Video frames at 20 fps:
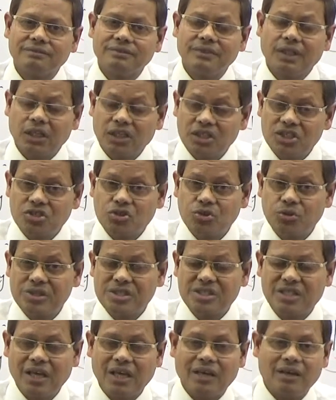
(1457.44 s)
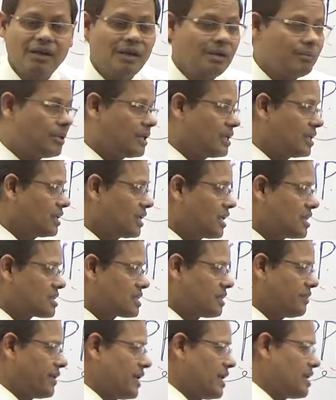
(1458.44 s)
That issue is there, but in case
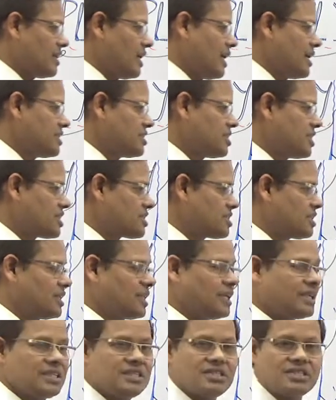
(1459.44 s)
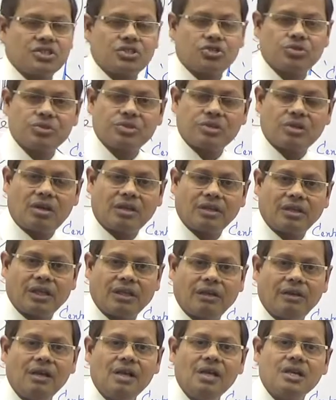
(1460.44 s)
of IGST, issue is not there.
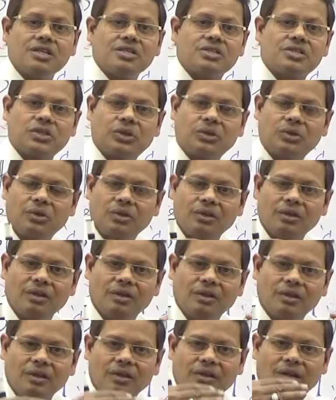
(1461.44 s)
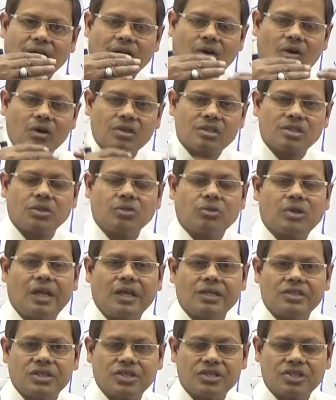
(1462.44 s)
So cross
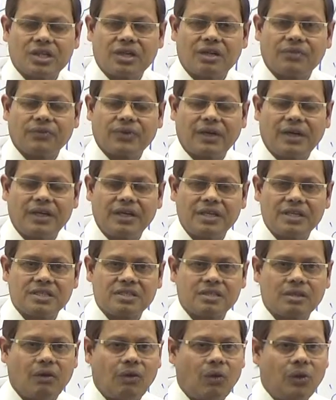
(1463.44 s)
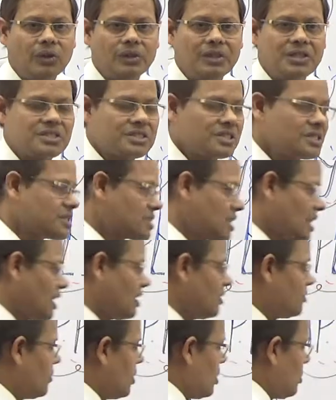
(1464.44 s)
utilization of credits, all these things are
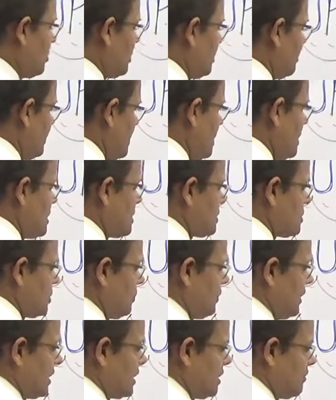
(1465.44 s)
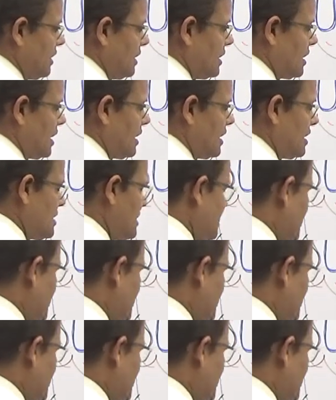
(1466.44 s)
involved. So whether it is